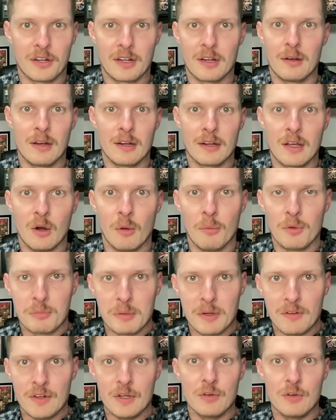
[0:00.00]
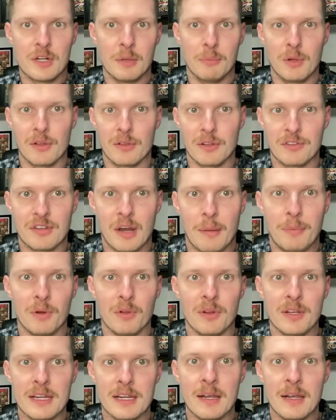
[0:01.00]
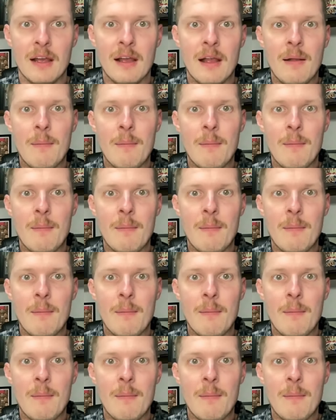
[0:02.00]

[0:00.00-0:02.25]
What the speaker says: It can almost be viewed completely separately.